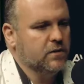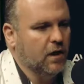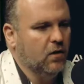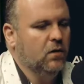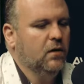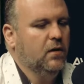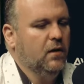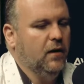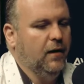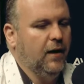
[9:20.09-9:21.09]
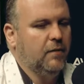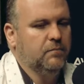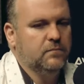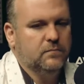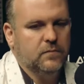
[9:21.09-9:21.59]
So,
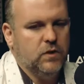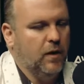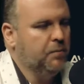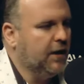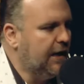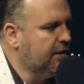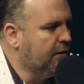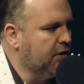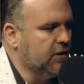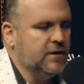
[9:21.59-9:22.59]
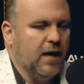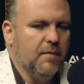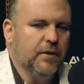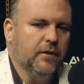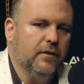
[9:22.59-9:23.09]
um, so I applied the third
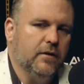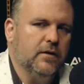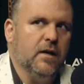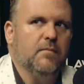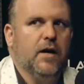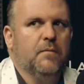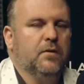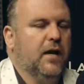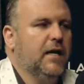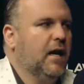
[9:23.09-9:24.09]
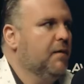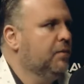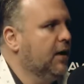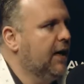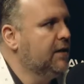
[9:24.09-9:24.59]
time, and the third time I applied, I
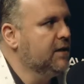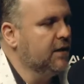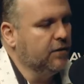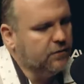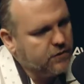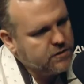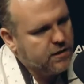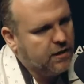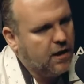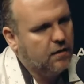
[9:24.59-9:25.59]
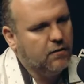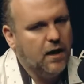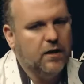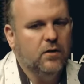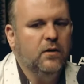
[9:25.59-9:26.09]
applied to the University of
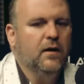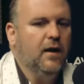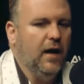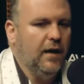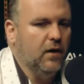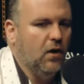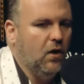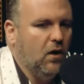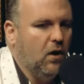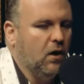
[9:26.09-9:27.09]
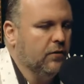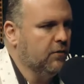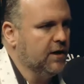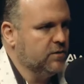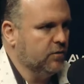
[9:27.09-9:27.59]
Colorado, and all the
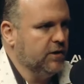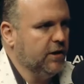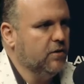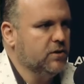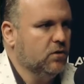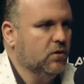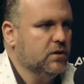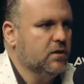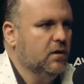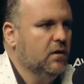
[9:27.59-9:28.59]
rest were DO schools